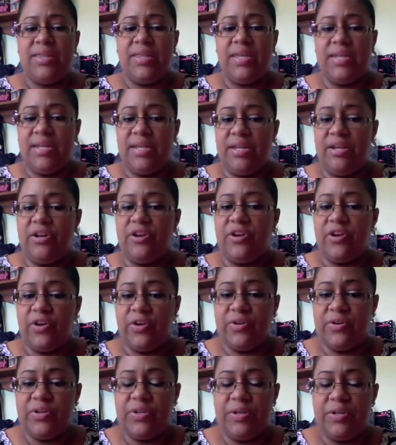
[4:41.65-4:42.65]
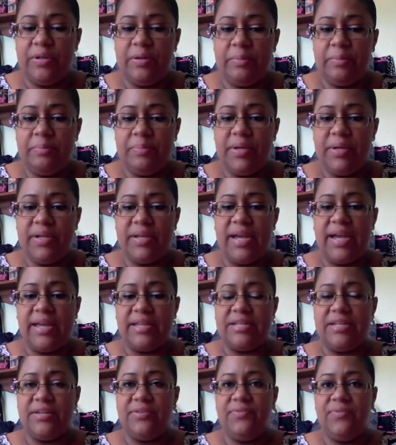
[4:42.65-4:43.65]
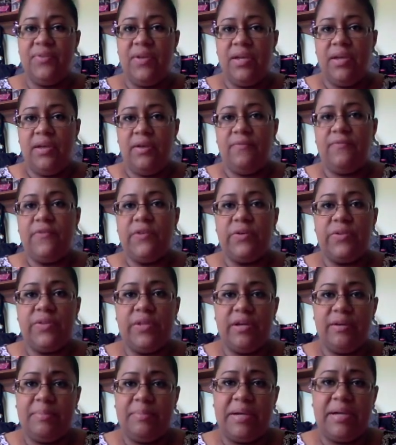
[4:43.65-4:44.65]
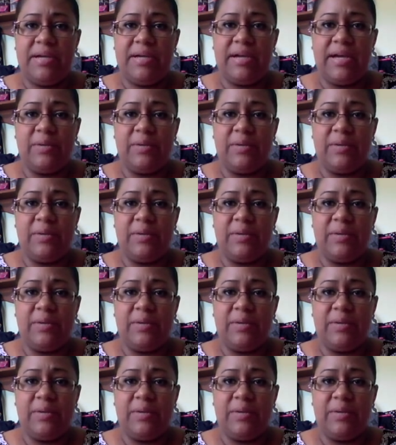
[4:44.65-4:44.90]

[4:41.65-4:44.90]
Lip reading: They didn't hurt, but I did feel them.